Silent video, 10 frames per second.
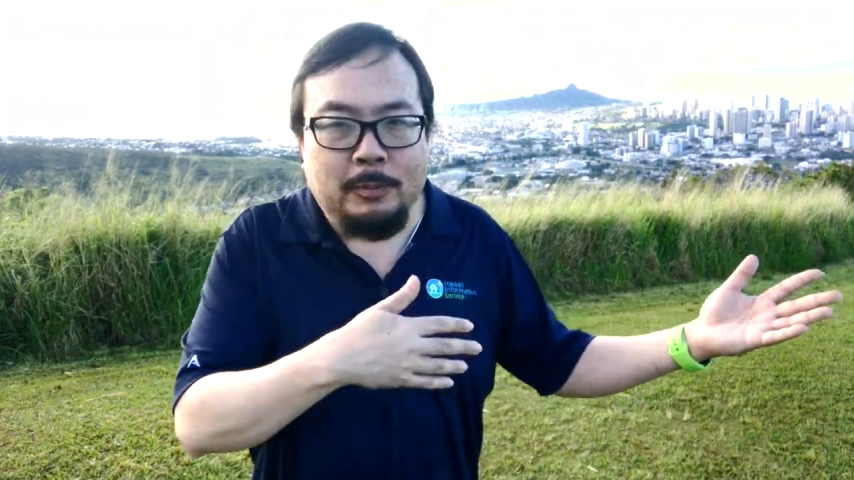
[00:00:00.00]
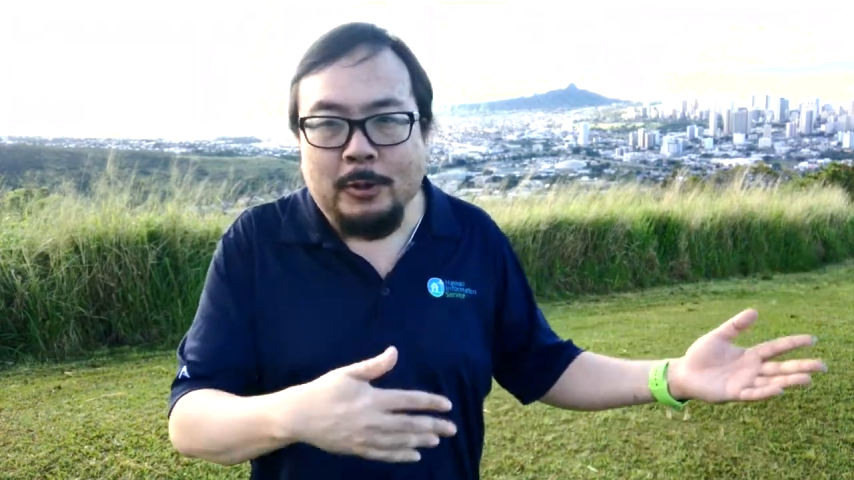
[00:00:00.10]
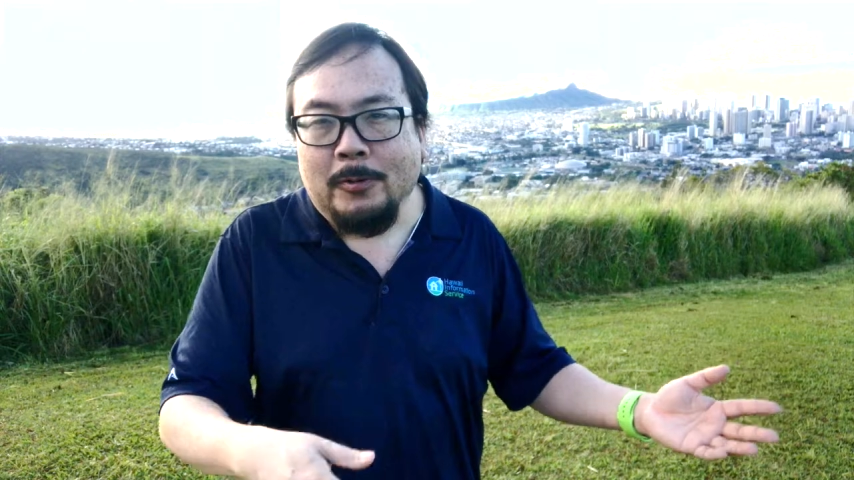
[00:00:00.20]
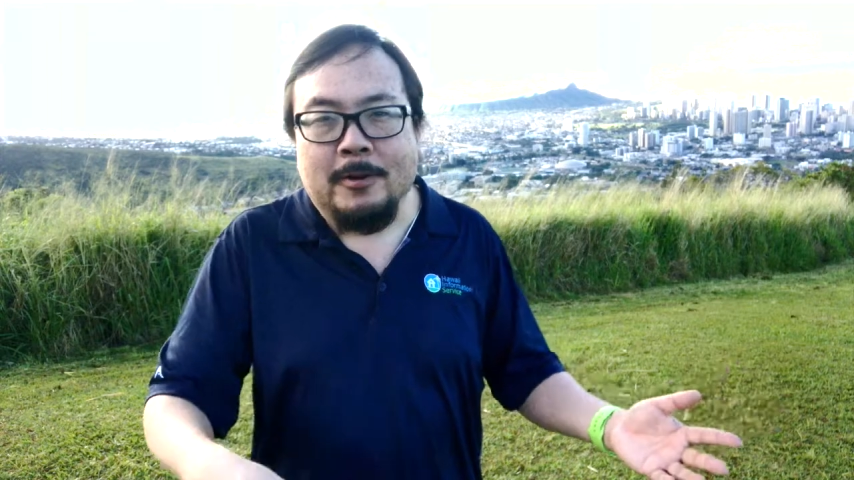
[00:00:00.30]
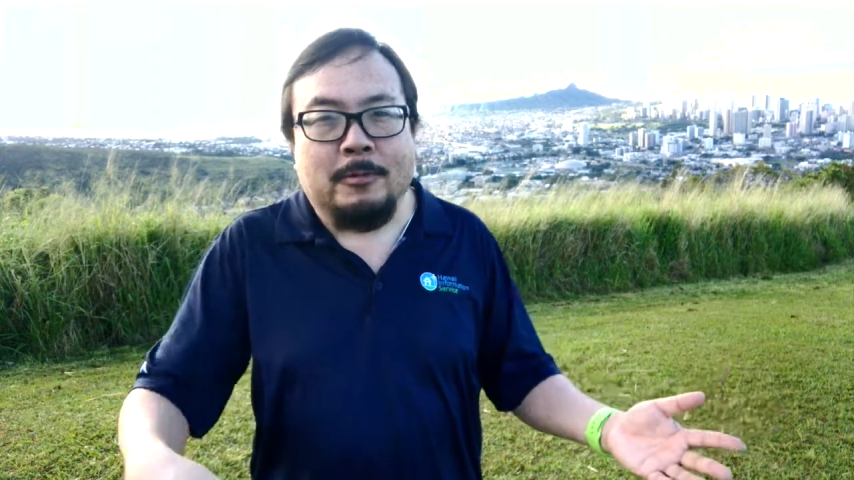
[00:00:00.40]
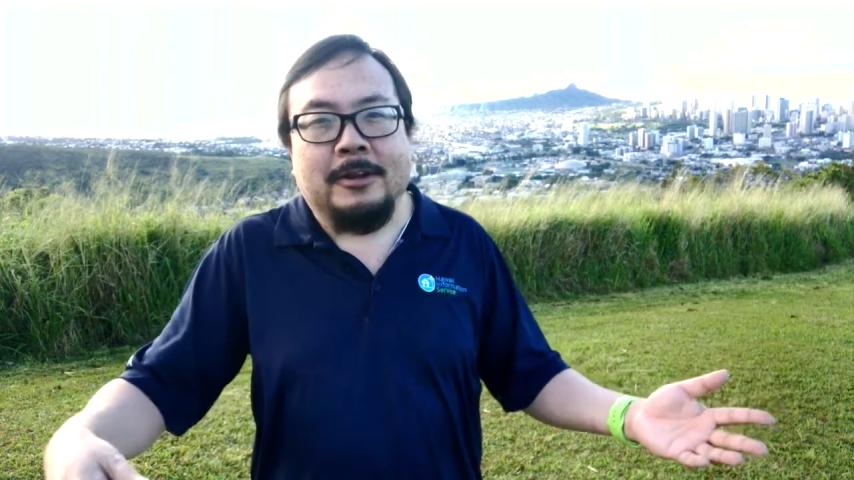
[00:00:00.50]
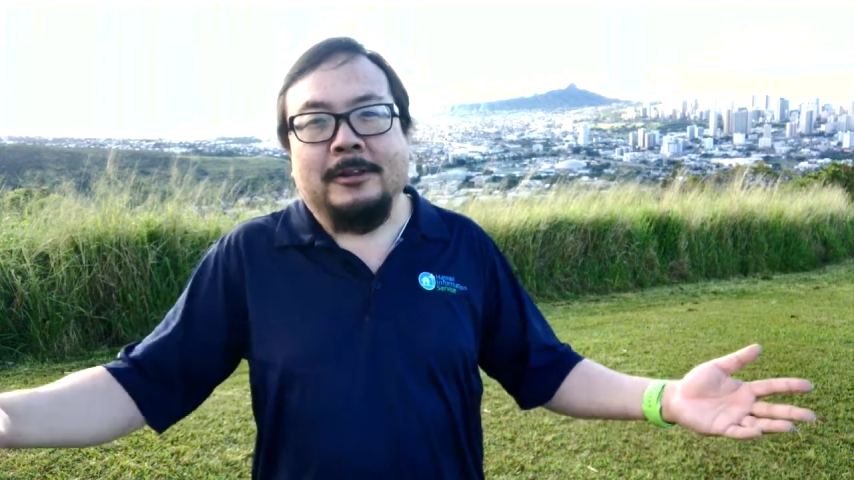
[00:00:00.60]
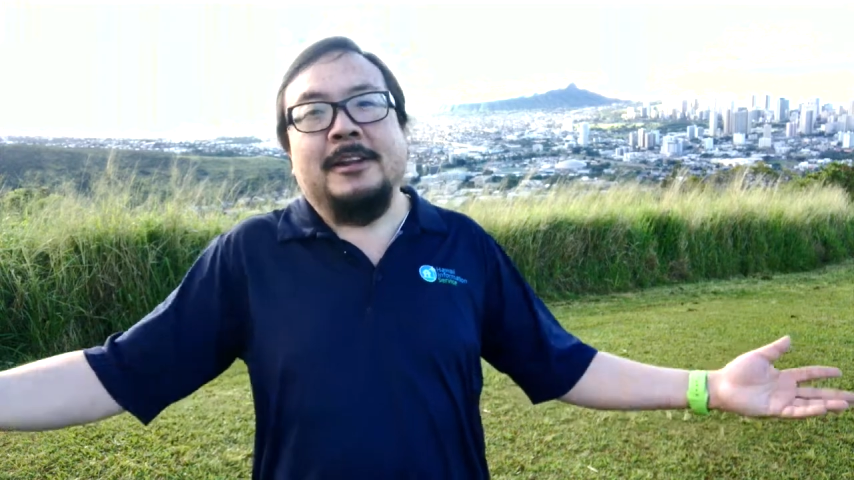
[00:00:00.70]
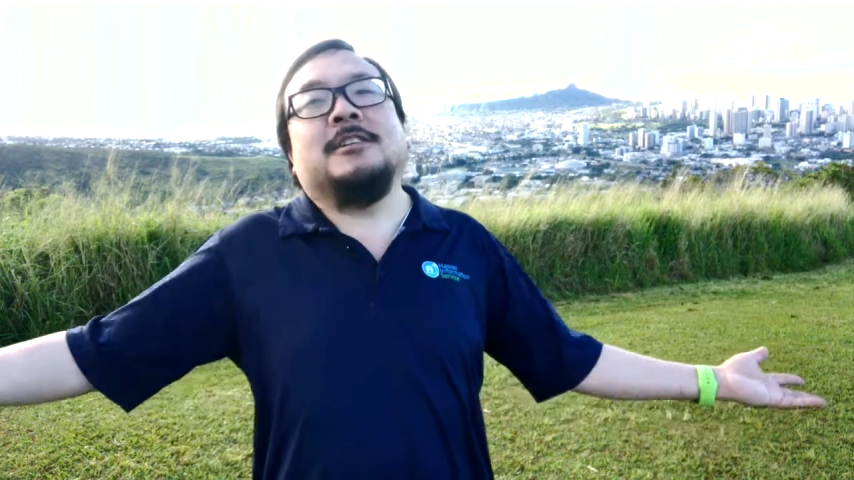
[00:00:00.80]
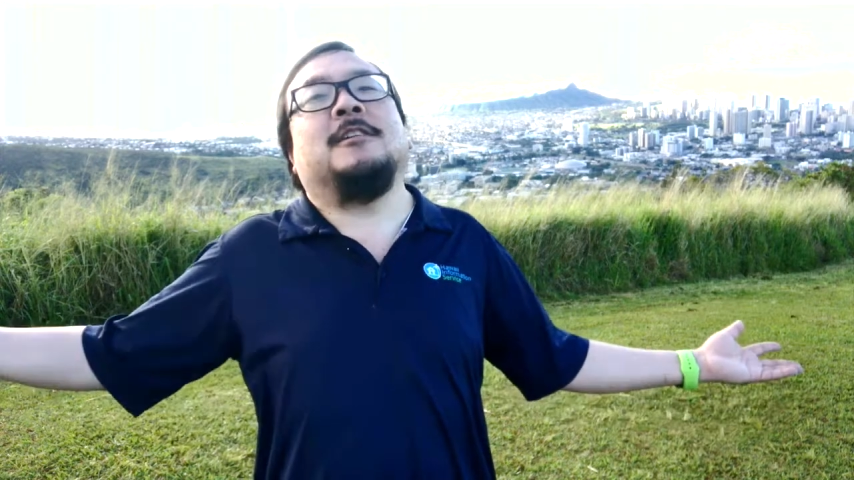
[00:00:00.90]
computer and
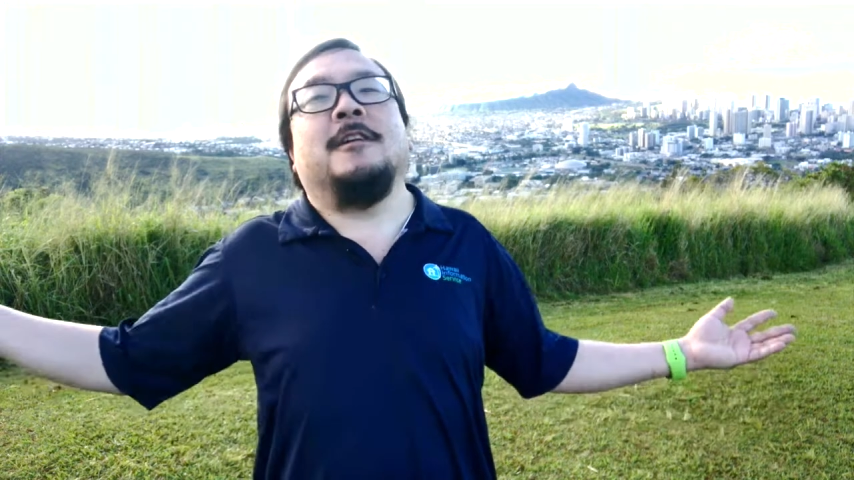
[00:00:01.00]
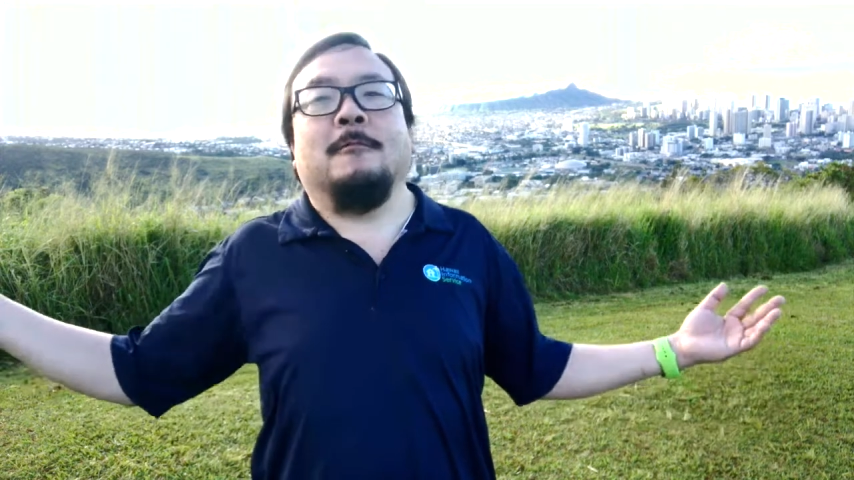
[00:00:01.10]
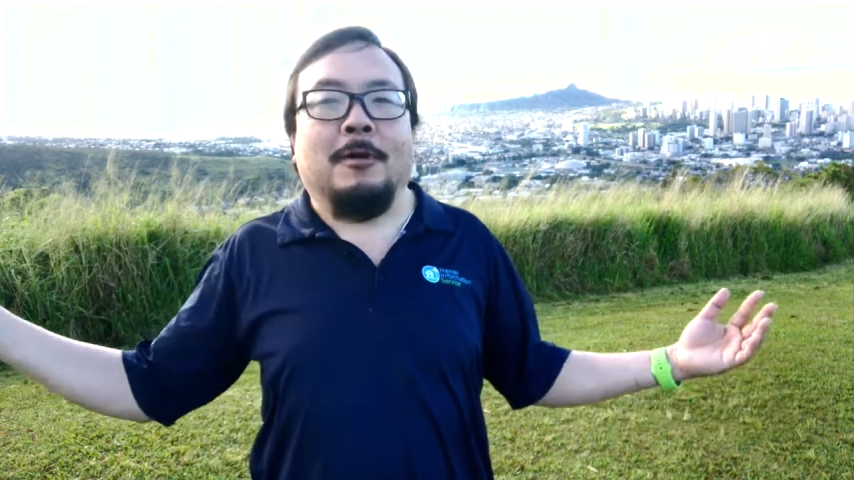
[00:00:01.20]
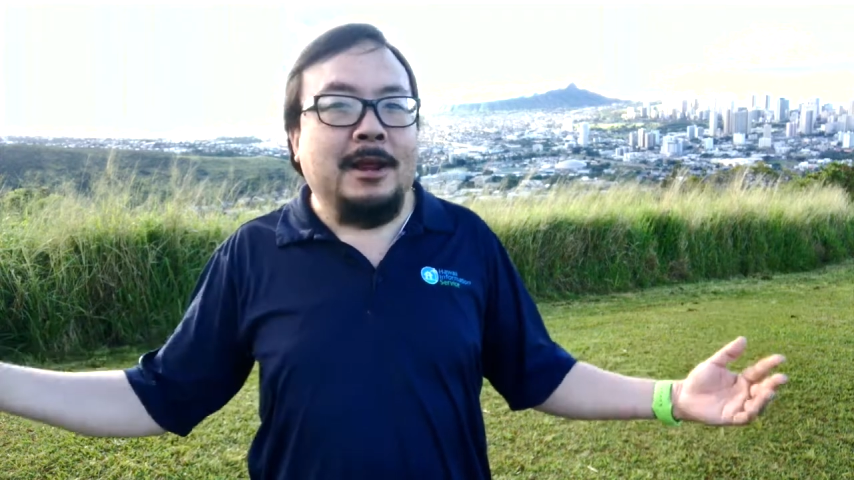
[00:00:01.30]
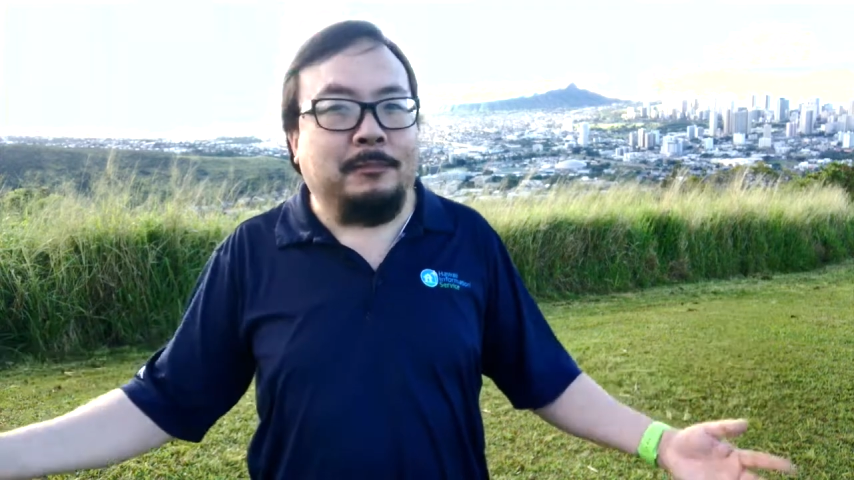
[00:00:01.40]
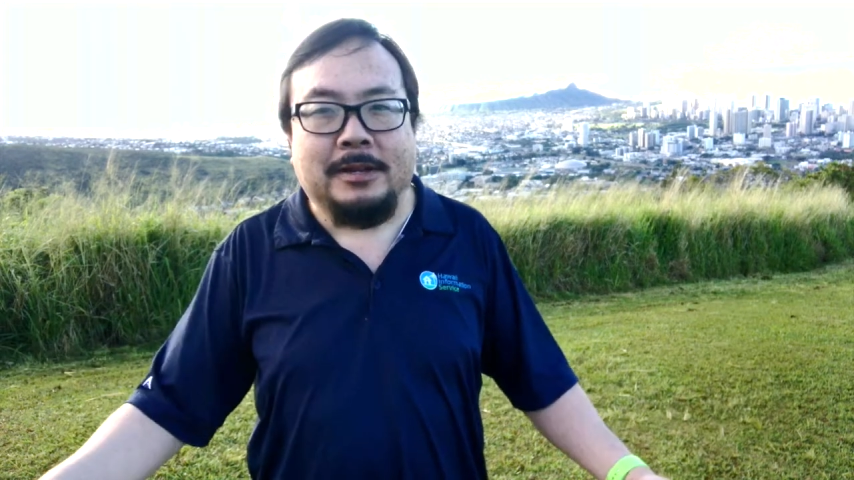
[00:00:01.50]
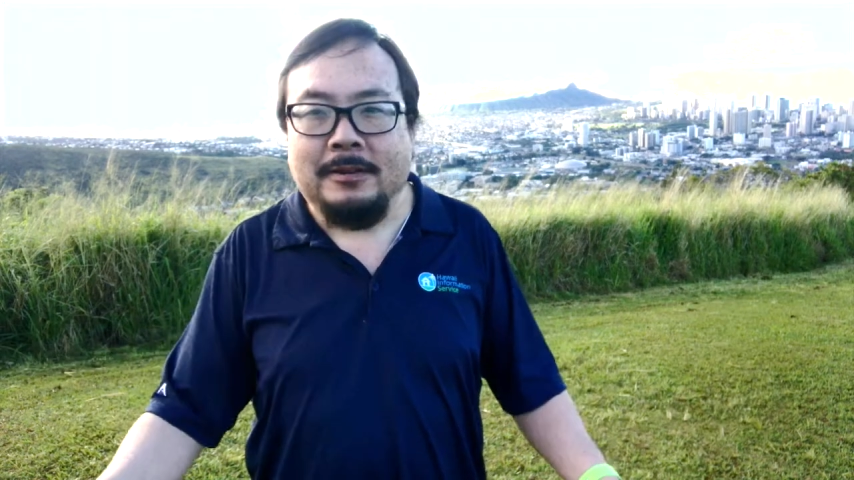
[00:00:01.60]
run Linux on it, right?